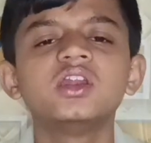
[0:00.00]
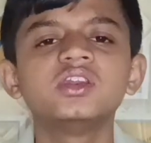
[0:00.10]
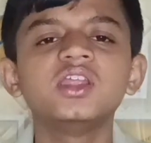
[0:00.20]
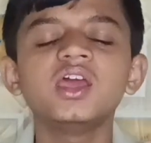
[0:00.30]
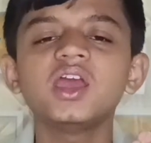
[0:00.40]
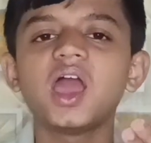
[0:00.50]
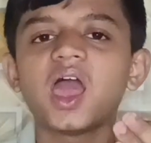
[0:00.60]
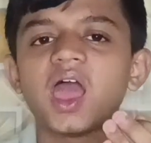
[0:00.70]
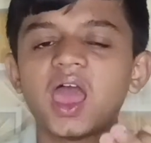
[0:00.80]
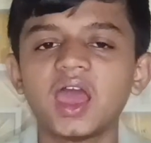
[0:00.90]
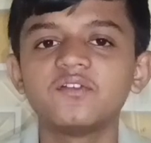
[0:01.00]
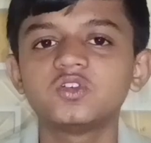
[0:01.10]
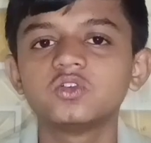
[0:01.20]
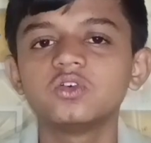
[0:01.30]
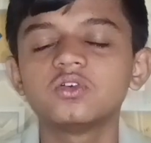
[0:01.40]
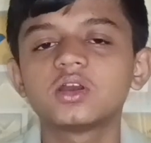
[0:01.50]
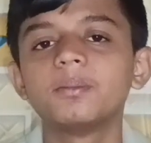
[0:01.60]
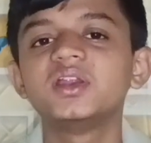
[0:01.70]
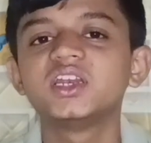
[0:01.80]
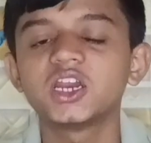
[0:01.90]
They have to
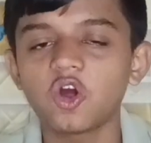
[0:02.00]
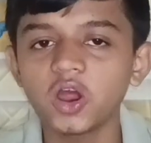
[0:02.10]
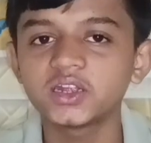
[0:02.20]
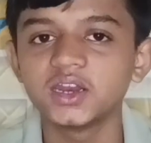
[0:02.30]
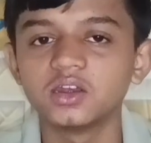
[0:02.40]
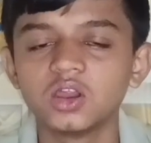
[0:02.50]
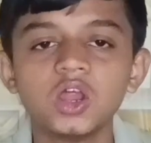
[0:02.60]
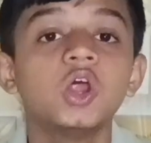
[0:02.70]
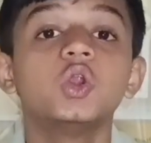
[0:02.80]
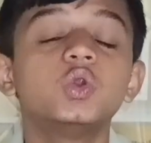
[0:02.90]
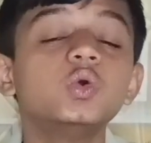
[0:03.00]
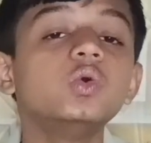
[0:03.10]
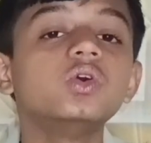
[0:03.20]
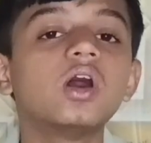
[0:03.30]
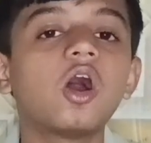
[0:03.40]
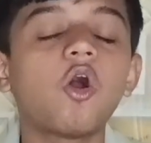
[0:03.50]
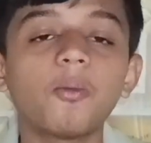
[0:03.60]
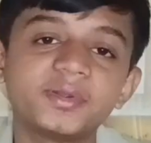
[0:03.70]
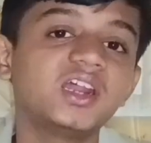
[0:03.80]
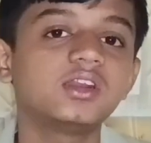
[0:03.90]
complete their octet to
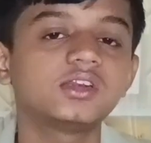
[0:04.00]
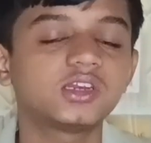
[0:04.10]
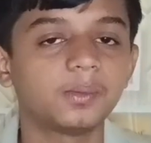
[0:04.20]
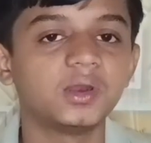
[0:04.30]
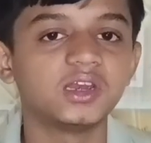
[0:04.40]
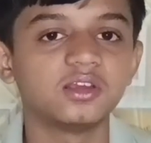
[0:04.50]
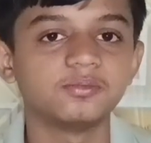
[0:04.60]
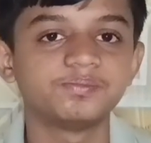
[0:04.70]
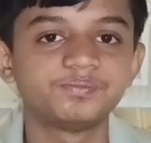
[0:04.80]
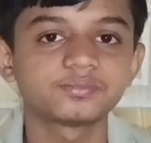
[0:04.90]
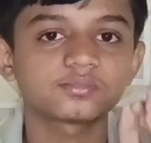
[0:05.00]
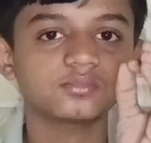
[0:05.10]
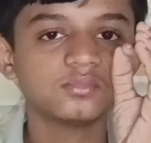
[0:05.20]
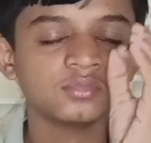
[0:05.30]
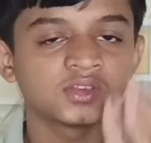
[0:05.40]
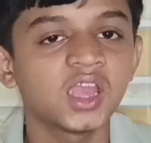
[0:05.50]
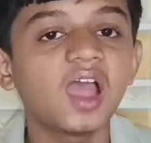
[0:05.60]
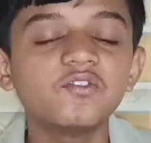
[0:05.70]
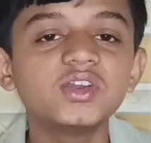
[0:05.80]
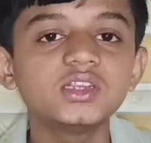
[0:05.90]
obtain stability.
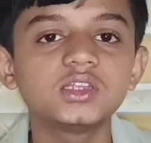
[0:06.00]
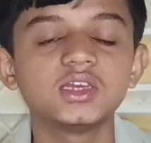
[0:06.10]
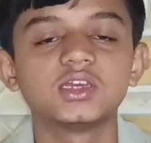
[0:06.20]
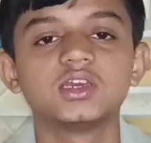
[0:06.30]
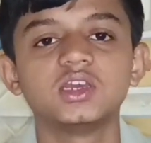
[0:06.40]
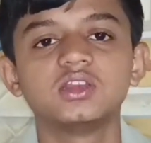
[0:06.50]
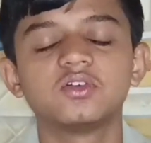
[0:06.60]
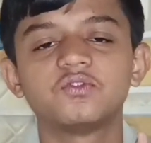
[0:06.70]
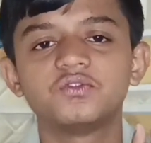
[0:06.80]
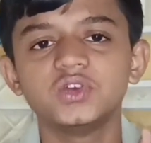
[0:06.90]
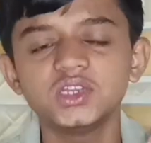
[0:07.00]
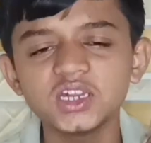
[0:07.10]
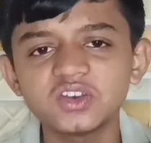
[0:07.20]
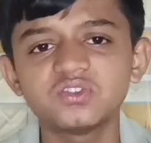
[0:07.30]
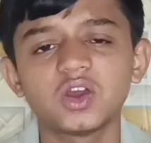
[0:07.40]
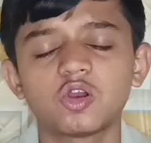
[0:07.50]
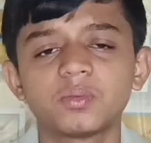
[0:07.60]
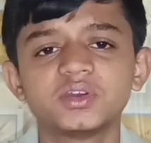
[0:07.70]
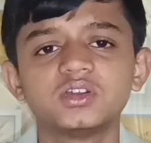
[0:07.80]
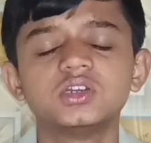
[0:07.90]
Everything in the physics
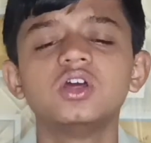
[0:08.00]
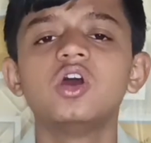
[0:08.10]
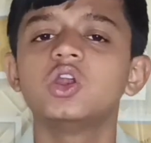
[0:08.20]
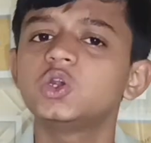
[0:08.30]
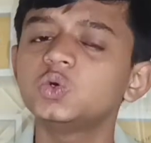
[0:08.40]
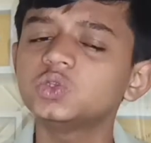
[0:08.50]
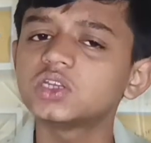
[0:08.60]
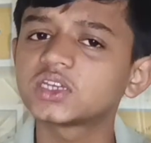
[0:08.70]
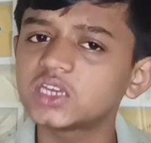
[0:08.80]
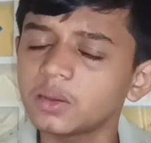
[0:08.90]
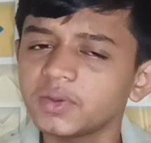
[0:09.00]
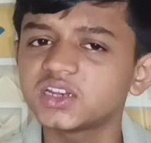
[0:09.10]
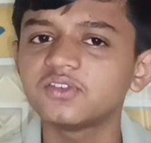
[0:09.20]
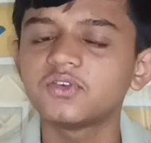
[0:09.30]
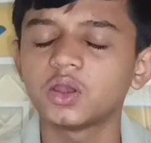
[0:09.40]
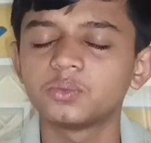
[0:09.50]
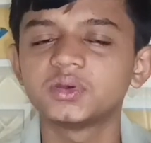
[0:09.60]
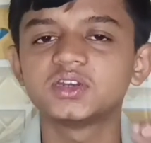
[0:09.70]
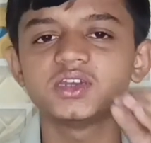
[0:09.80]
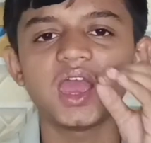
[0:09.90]
phenomenon to the chemistry
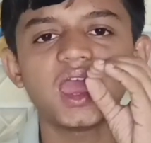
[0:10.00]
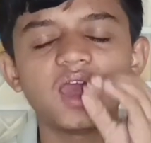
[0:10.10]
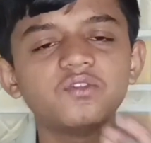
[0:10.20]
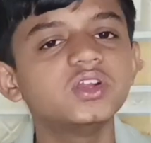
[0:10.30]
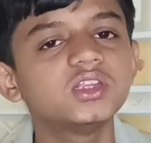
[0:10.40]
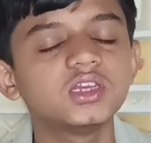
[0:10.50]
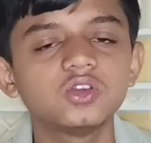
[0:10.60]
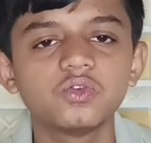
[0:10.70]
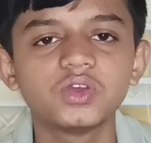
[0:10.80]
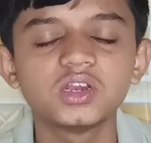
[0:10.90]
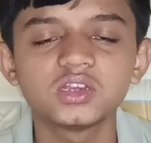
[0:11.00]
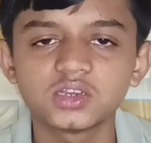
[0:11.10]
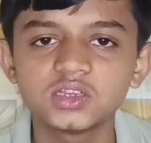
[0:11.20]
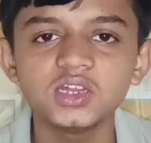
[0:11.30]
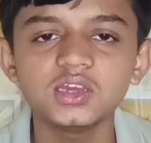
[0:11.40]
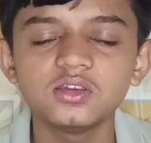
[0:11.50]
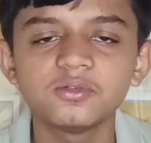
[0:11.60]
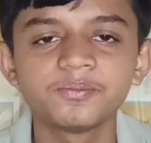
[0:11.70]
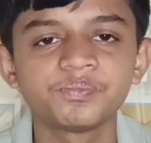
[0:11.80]
phenomenon, everything you will see